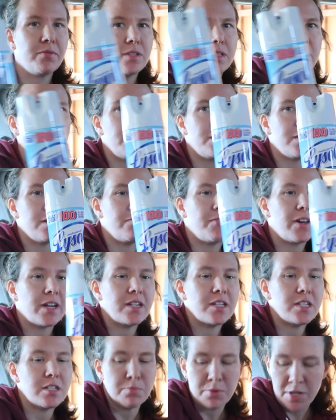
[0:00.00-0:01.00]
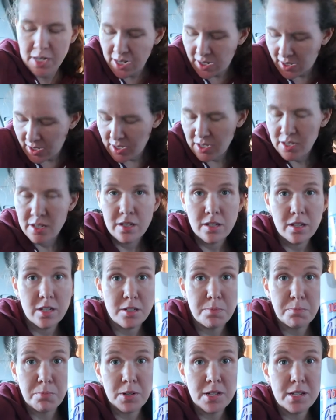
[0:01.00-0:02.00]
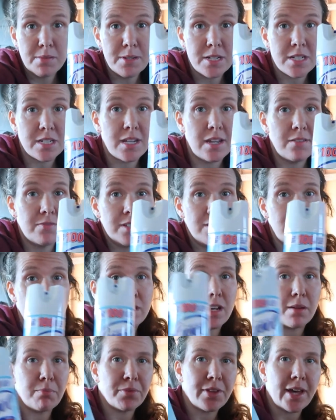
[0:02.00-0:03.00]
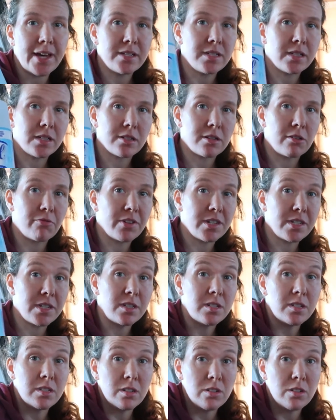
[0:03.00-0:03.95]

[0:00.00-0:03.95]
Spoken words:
The disinfectant spray, it's pretty much safe to use on plastic surfaces.